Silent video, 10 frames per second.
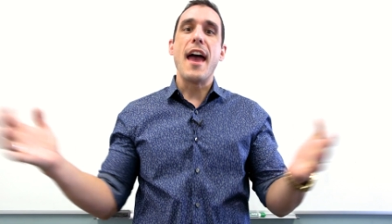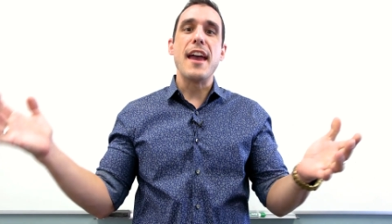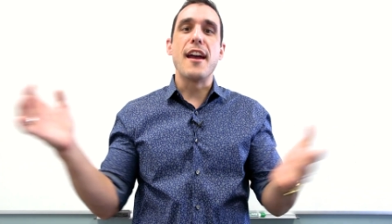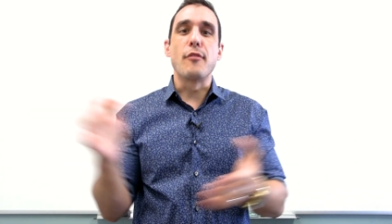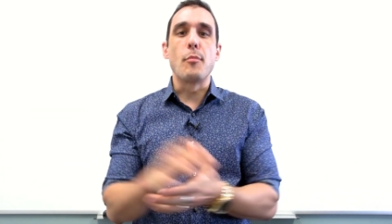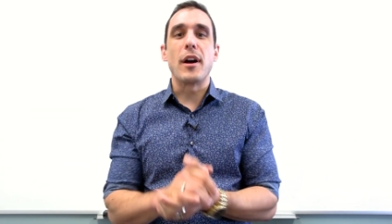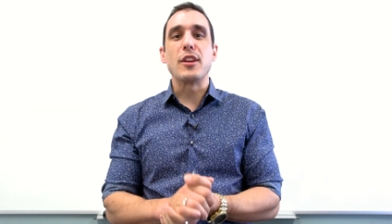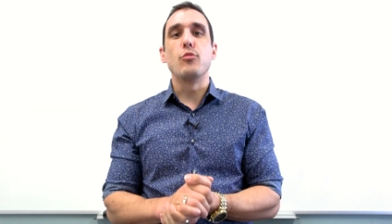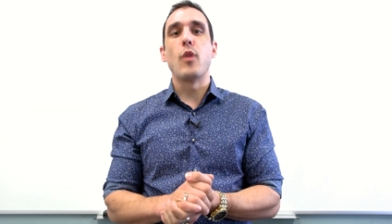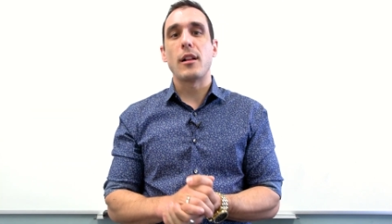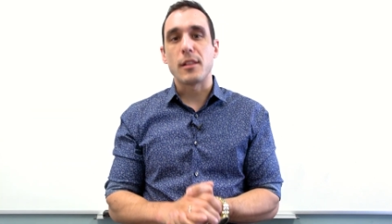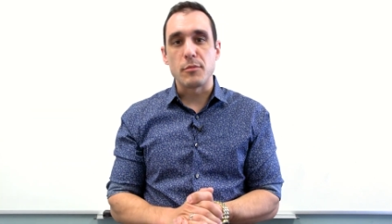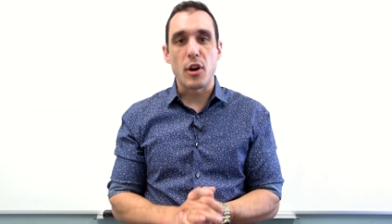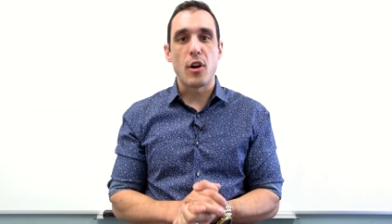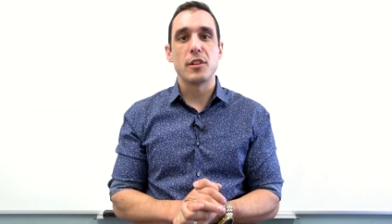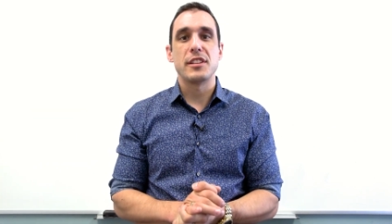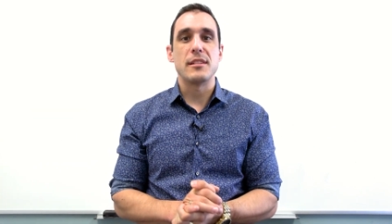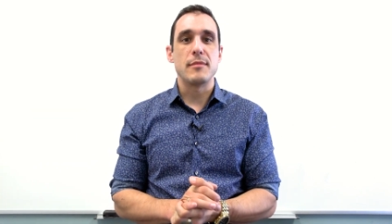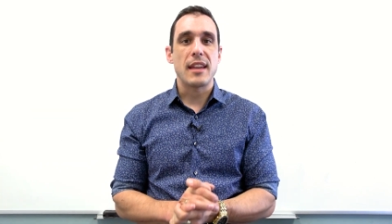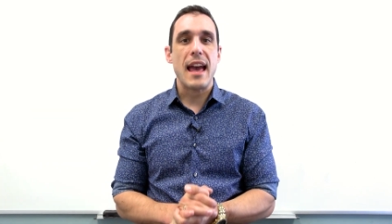Hey everybody, welcome to
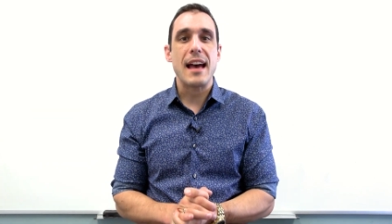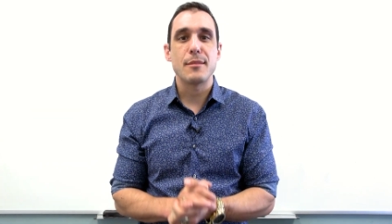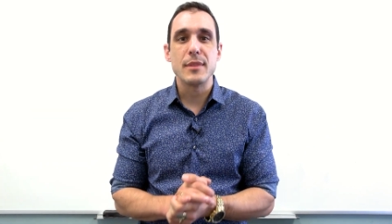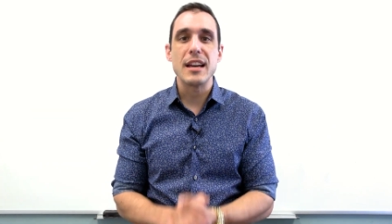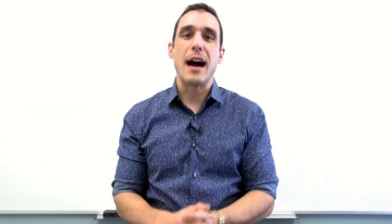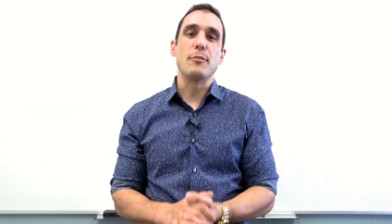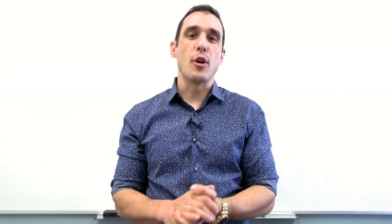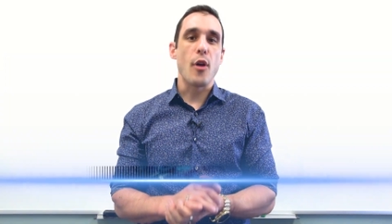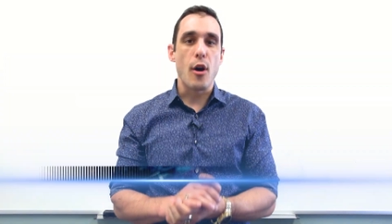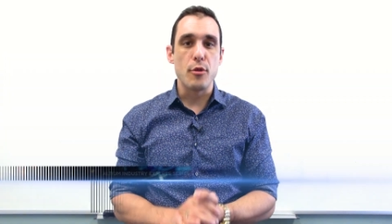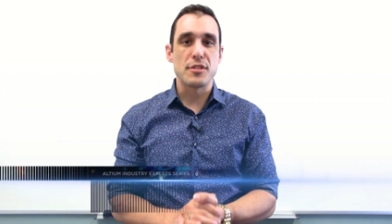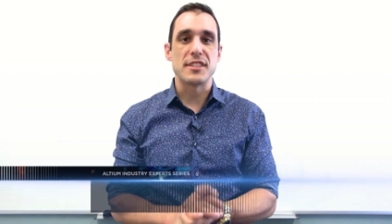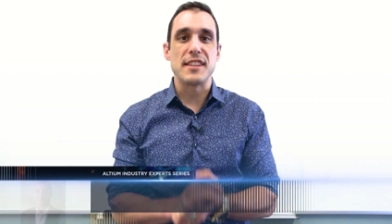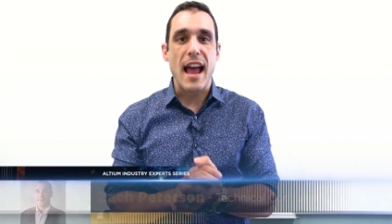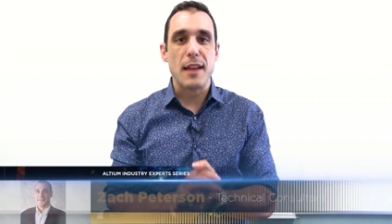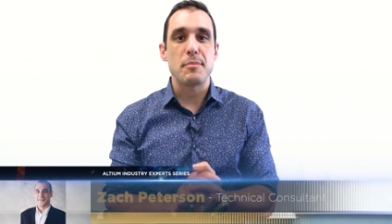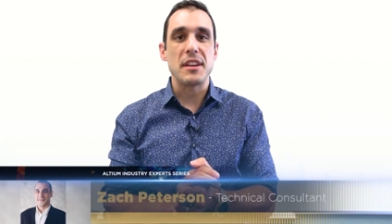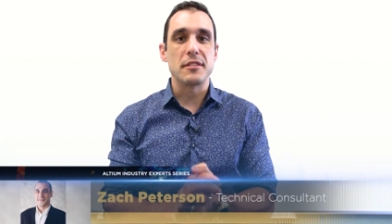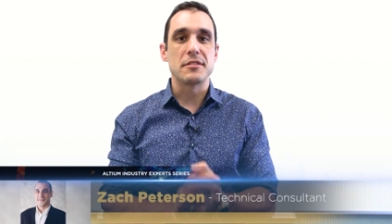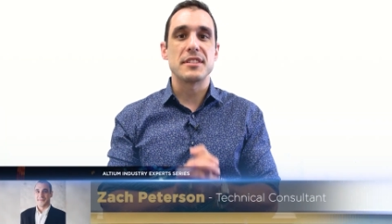Altium Academy. I'm your host, Zach
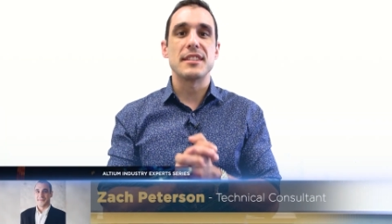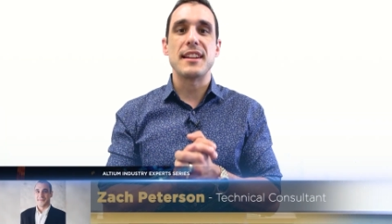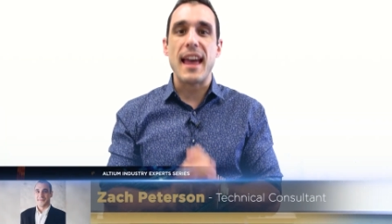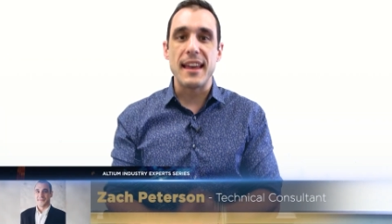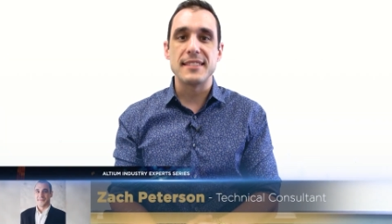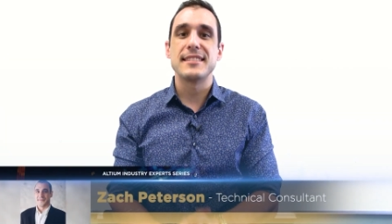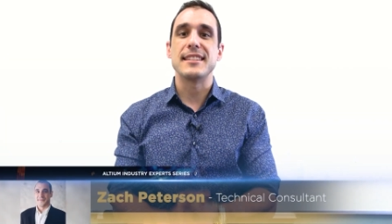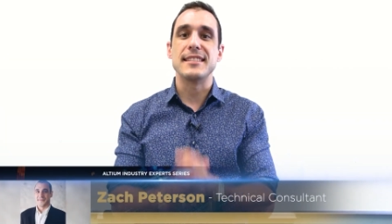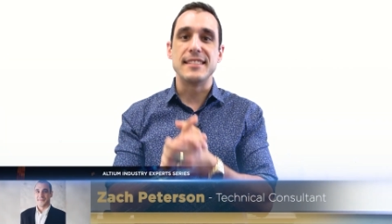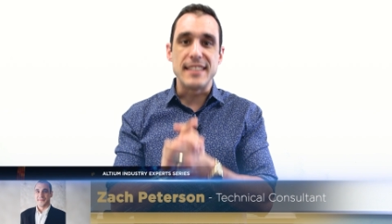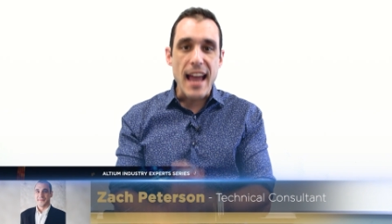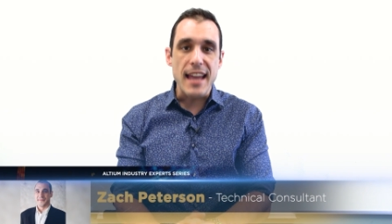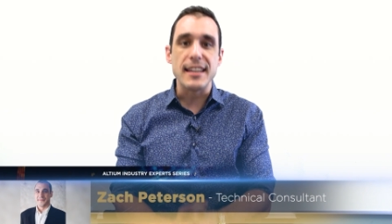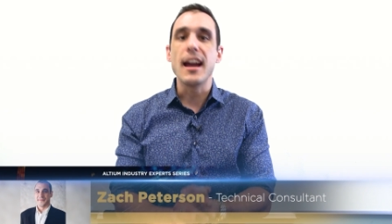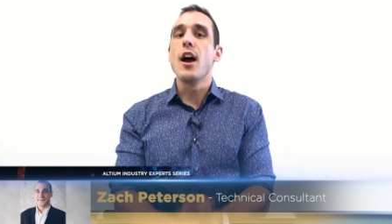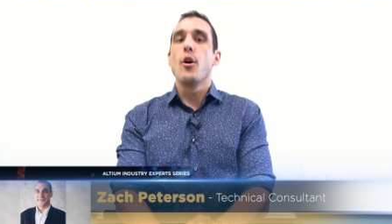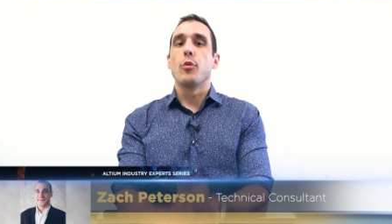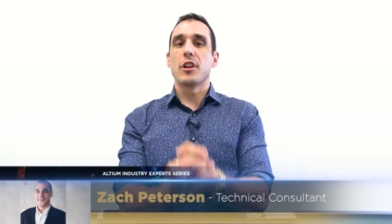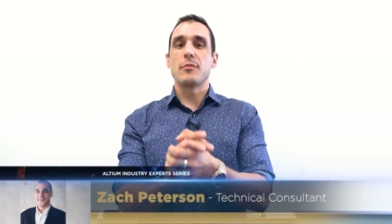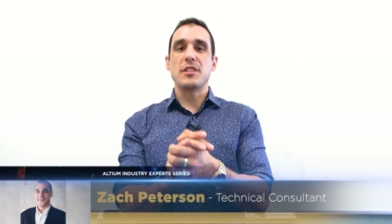Peterson, and today
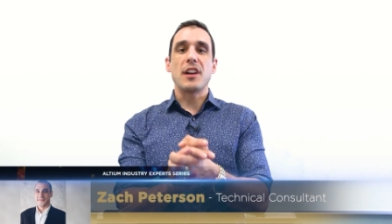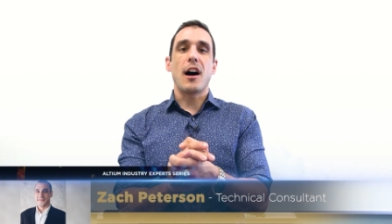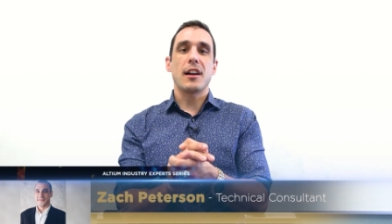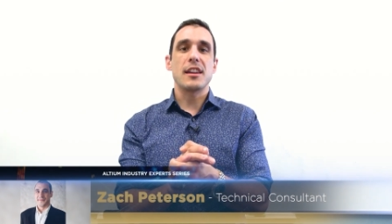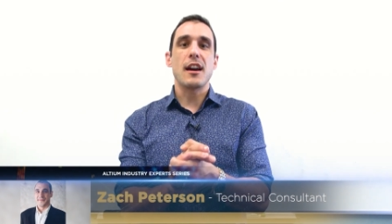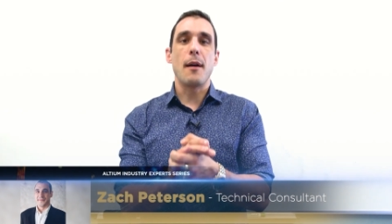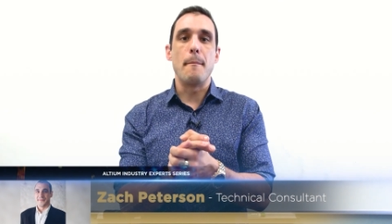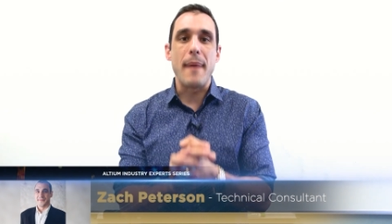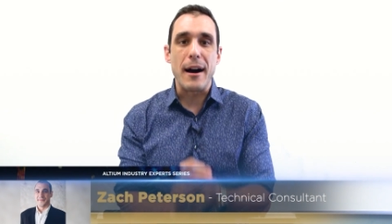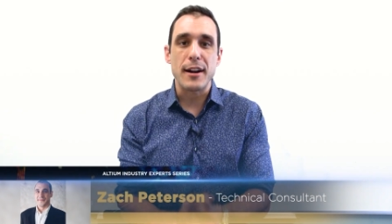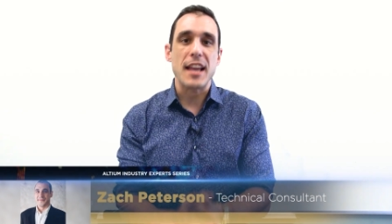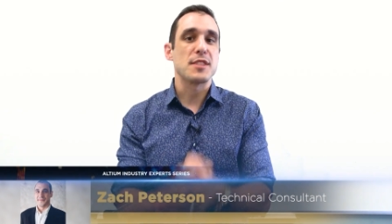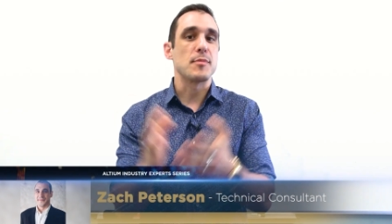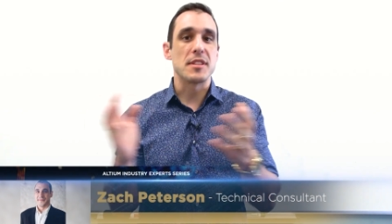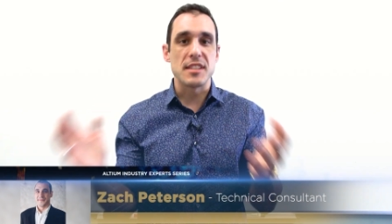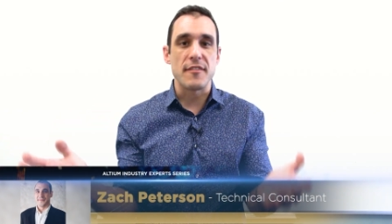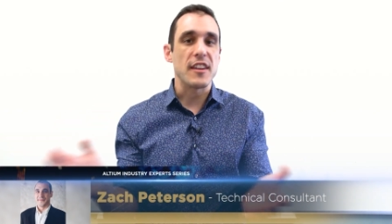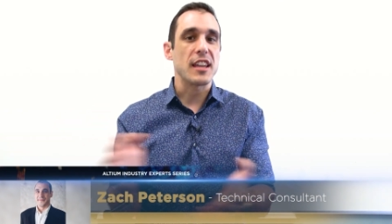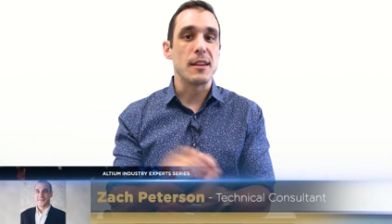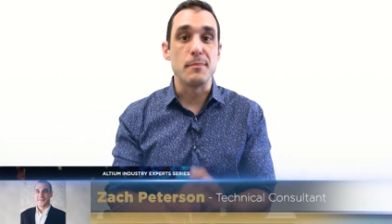we're gonna to be talking about a
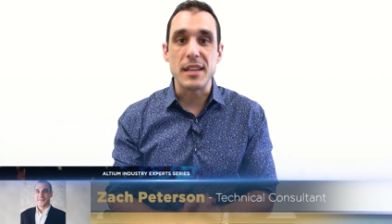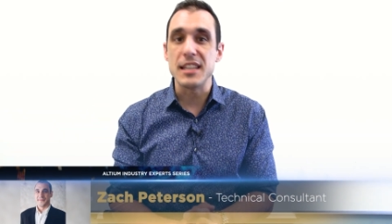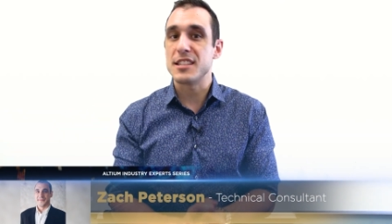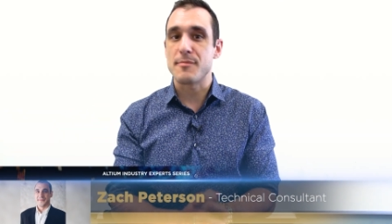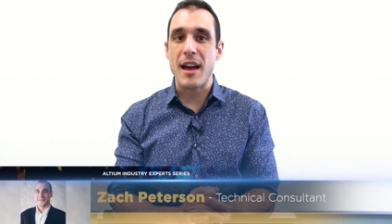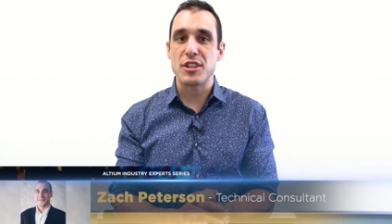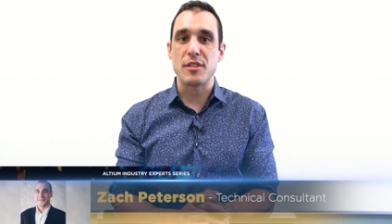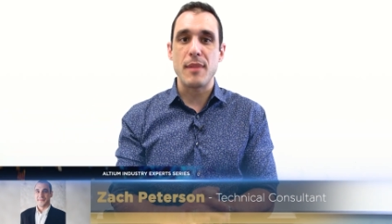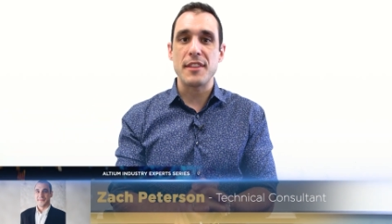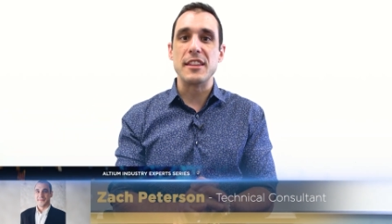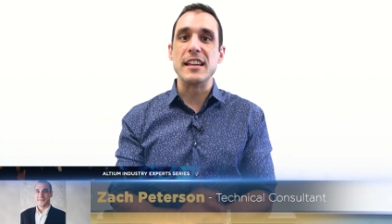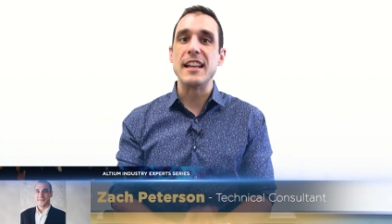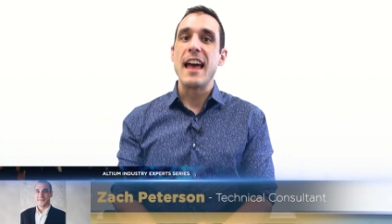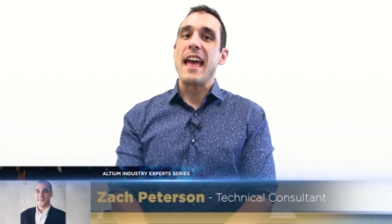specific impedance matching method,